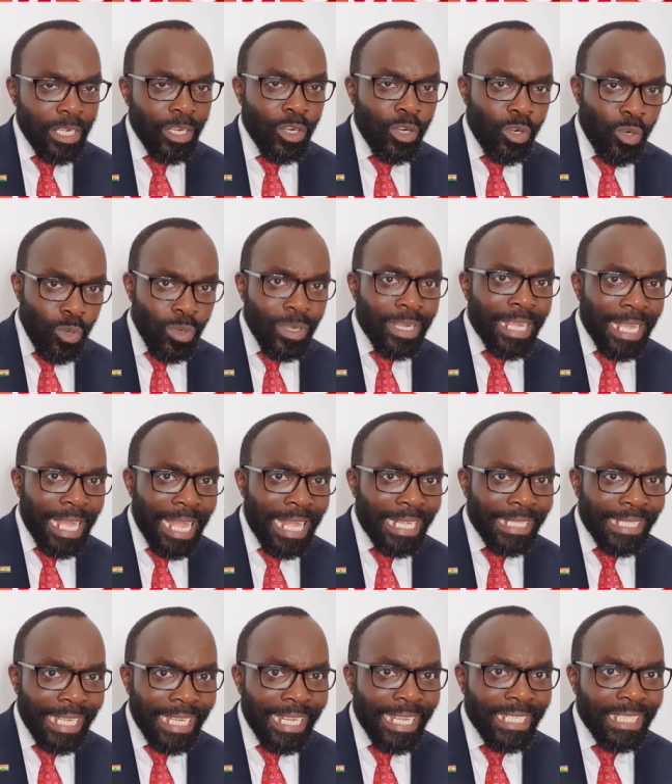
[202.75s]
Look
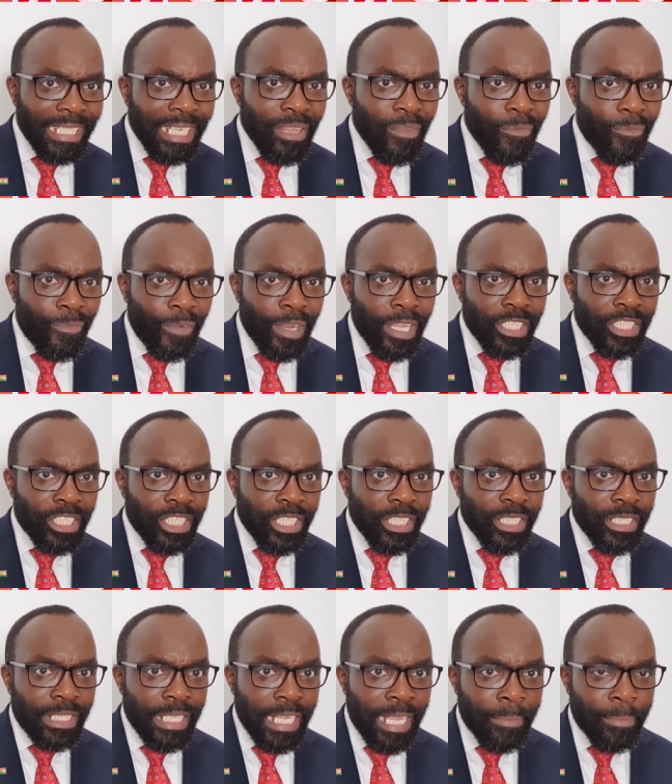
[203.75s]
at his
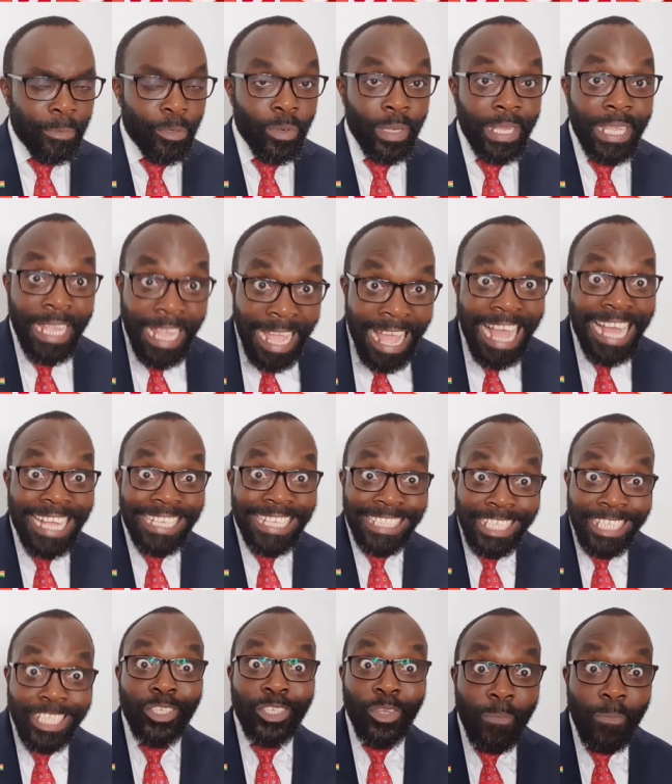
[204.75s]
inflation table. He has
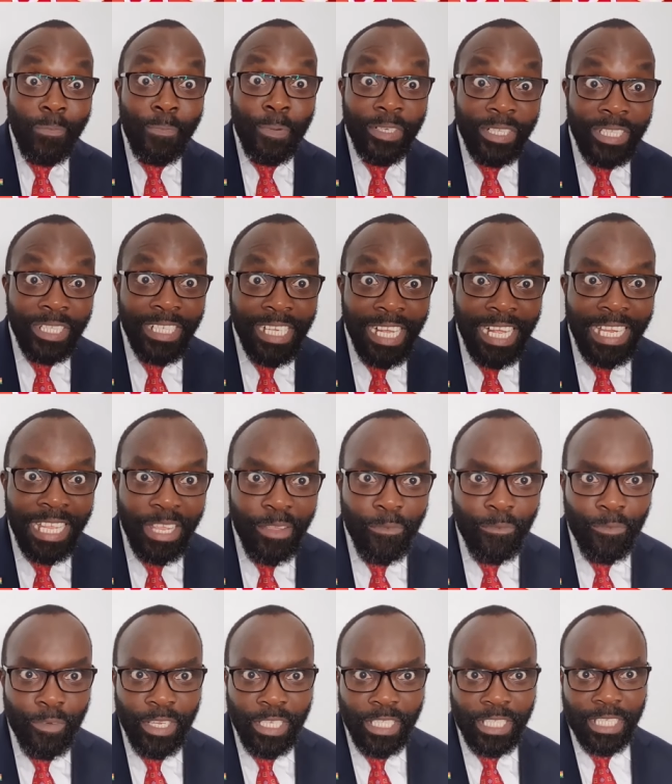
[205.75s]
his own personal
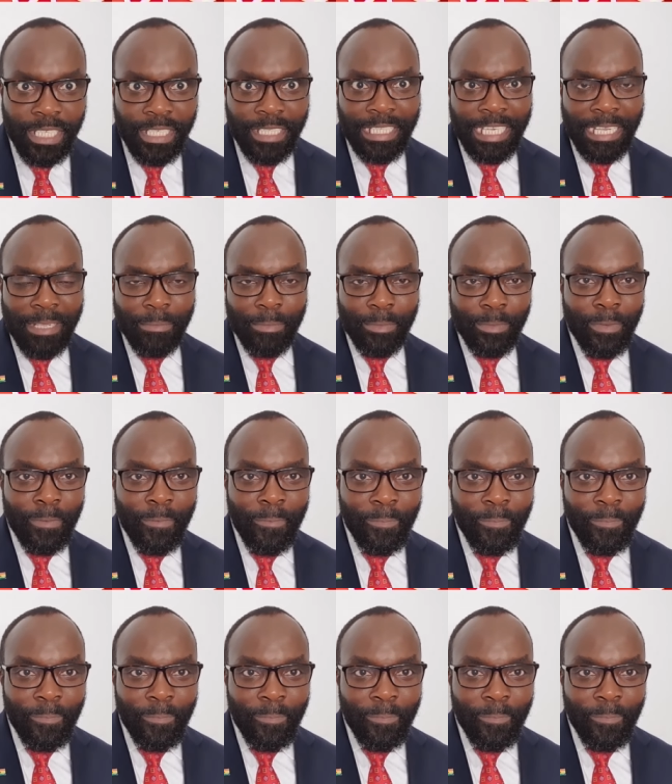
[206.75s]
inflation table.